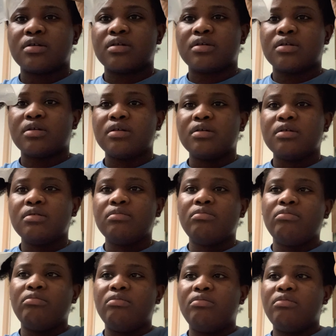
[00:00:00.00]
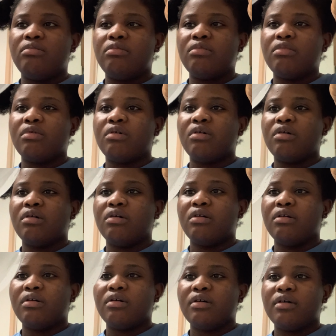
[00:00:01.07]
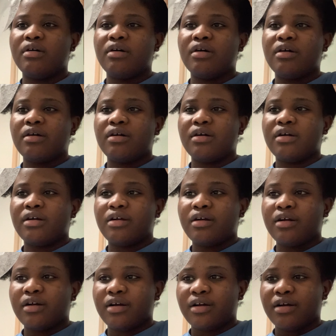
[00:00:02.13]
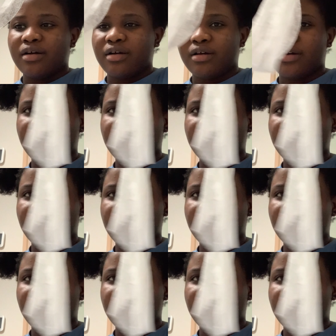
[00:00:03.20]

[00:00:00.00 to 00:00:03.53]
[no speech]